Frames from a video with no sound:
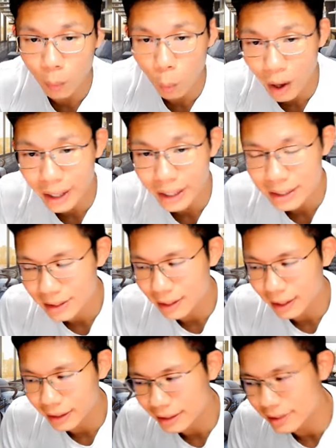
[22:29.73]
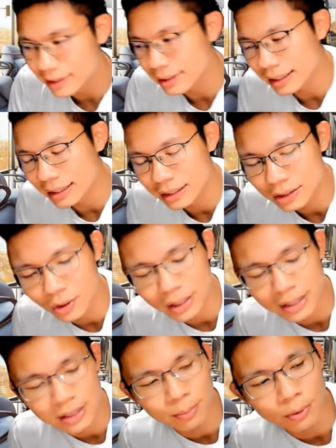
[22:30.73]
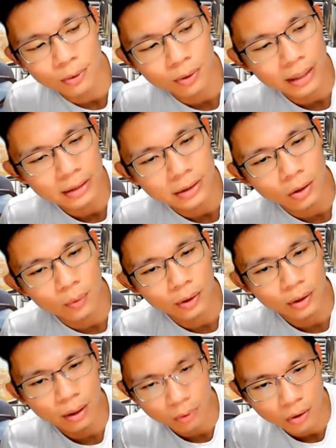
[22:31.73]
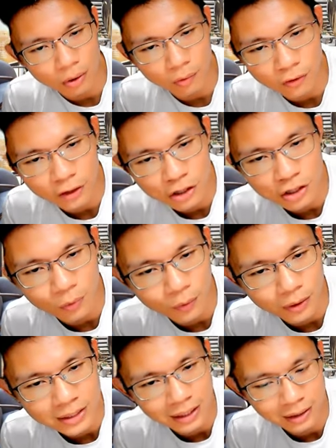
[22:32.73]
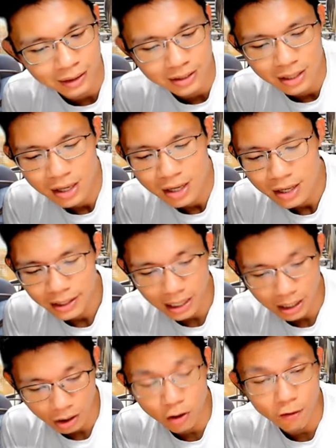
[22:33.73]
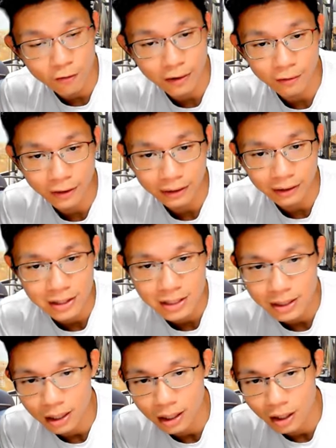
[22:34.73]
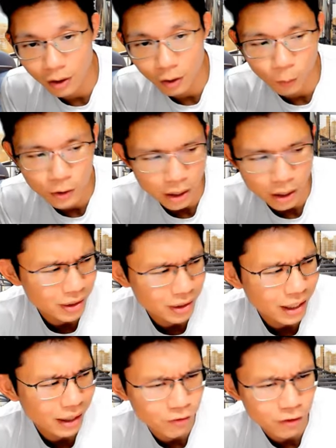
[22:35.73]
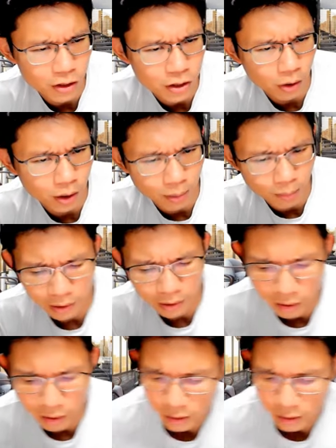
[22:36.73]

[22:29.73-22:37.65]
Why is it like this? It's not as simple as I'm going to finish it in one sentence. There are a lot of factors which I don't think I can finish talking about here.